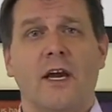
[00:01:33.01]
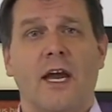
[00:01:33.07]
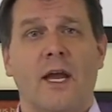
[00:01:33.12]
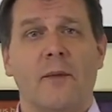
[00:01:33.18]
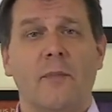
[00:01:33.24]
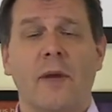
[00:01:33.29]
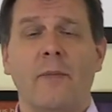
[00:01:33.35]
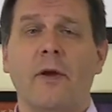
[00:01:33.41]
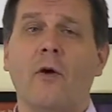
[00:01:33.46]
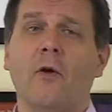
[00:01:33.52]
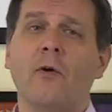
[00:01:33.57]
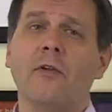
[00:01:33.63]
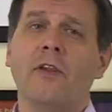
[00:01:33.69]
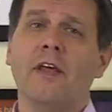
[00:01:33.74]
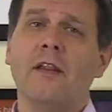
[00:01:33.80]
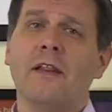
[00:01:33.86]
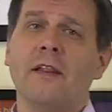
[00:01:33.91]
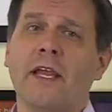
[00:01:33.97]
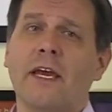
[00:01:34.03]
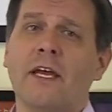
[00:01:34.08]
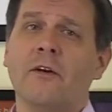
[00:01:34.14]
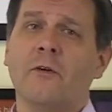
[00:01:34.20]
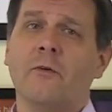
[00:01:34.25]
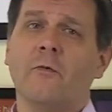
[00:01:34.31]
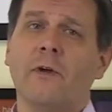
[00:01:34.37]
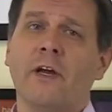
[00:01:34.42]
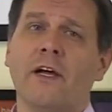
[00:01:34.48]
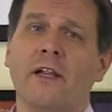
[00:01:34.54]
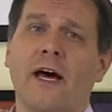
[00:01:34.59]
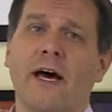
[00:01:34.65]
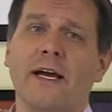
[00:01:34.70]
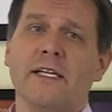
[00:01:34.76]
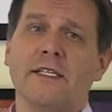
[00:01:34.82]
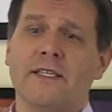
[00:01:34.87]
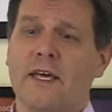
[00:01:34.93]
and maybe only later
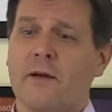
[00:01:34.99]
realize